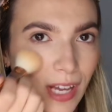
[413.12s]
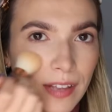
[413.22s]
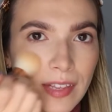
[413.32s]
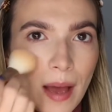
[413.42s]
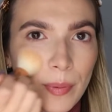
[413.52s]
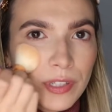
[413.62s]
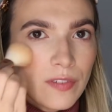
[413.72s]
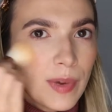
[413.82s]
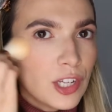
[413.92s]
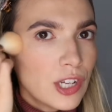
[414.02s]
on the apples
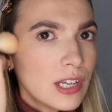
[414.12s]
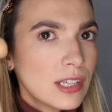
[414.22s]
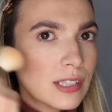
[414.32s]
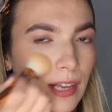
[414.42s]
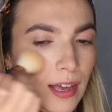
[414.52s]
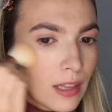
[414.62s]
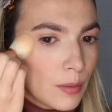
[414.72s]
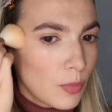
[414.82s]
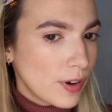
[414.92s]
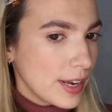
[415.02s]
of my cheeks and
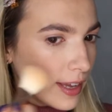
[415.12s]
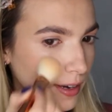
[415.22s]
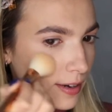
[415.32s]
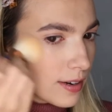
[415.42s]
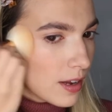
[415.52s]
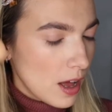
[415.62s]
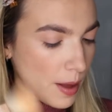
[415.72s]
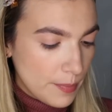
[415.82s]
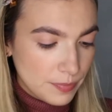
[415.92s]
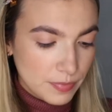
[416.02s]
then bring it
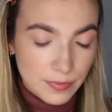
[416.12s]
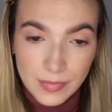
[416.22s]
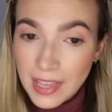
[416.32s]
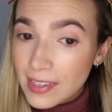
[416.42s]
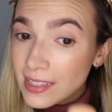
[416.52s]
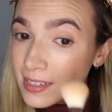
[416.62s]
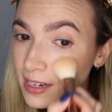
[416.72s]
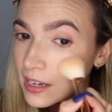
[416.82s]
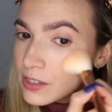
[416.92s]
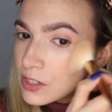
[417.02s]
up. And this
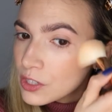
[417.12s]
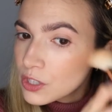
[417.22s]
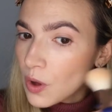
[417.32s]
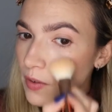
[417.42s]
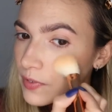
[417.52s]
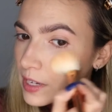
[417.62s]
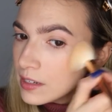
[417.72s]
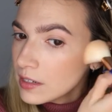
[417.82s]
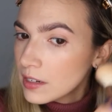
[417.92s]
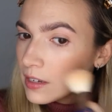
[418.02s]
does
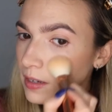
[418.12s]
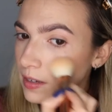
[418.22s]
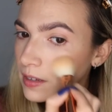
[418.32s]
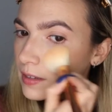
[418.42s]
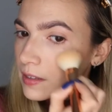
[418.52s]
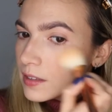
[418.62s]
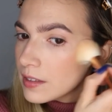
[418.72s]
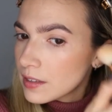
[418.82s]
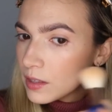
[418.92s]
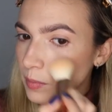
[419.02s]
soften
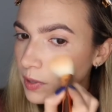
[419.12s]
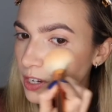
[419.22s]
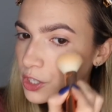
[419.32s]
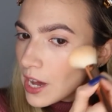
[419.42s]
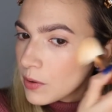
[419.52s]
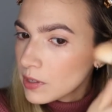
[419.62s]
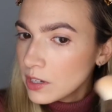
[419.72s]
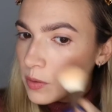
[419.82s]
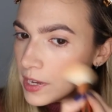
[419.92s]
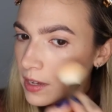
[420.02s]
the blush out a
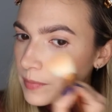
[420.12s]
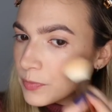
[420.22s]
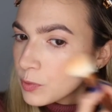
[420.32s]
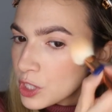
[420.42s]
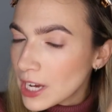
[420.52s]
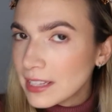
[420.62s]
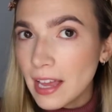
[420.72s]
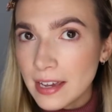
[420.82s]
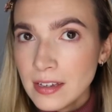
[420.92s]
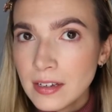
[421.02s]
little bit, which I
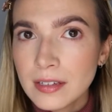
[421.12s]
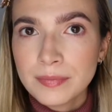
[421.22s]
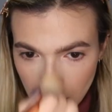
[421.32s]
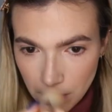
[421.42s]
like.